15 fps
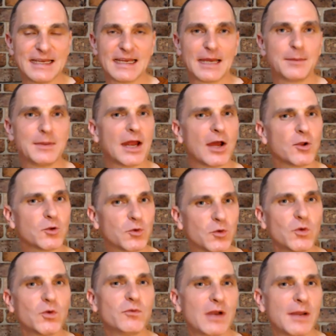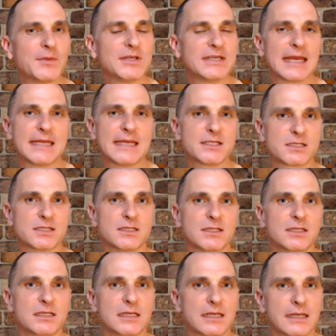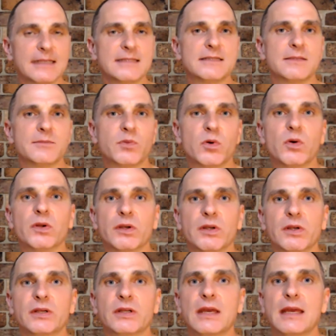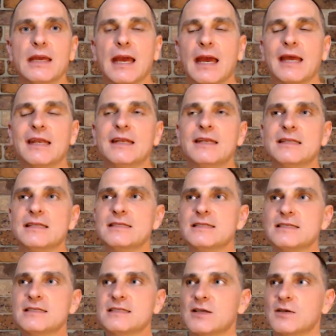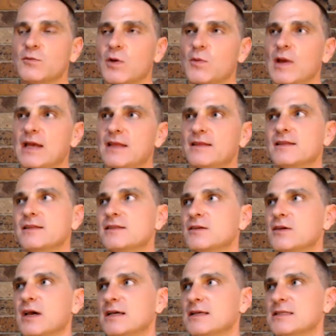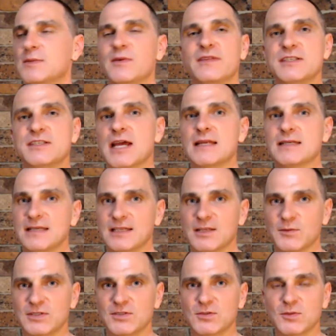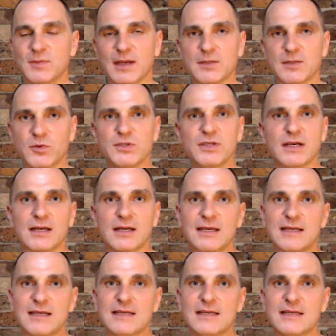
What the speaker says: I mean, a good reputation is important. And this is one way that some of the chanting that we do about the Buddha